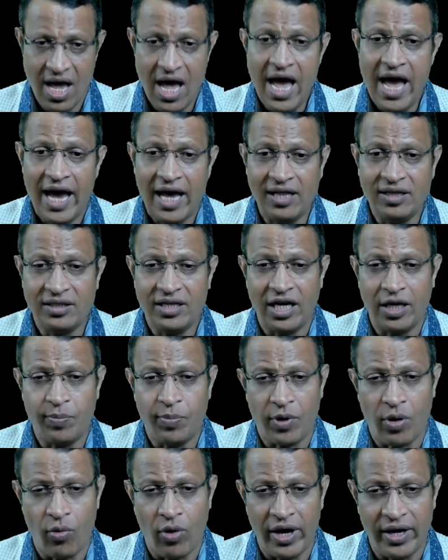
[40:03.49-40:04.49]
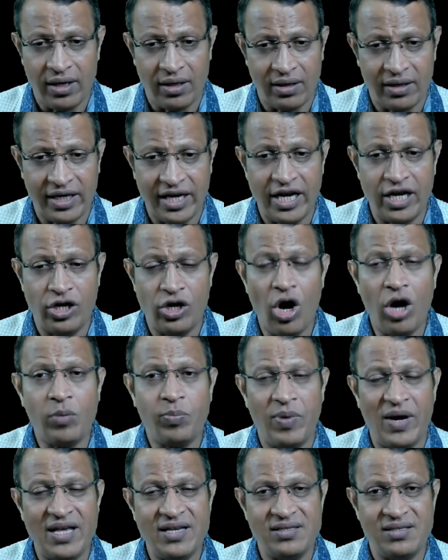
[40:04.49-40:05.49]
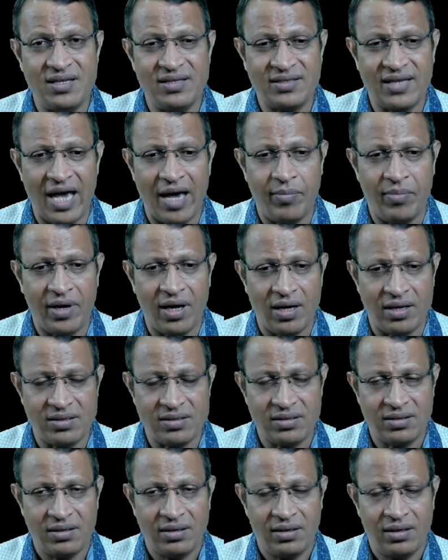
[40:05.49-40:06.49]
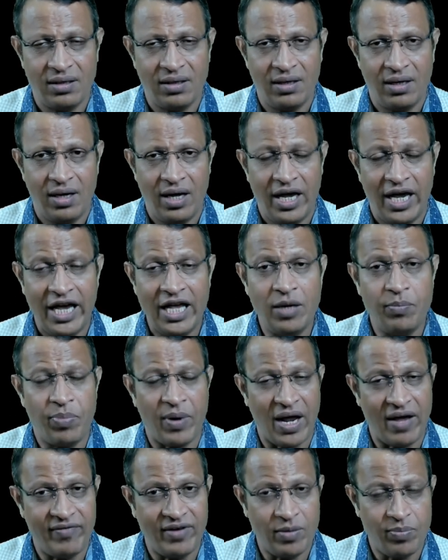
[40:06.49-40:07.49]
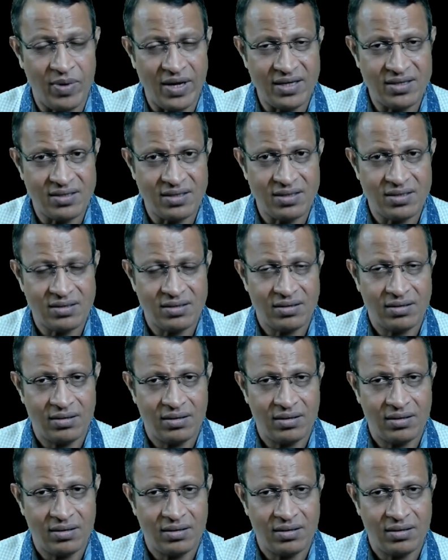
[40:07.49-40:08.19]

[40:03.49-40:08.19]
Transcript: Healthcare provider cannot place these cameras in private places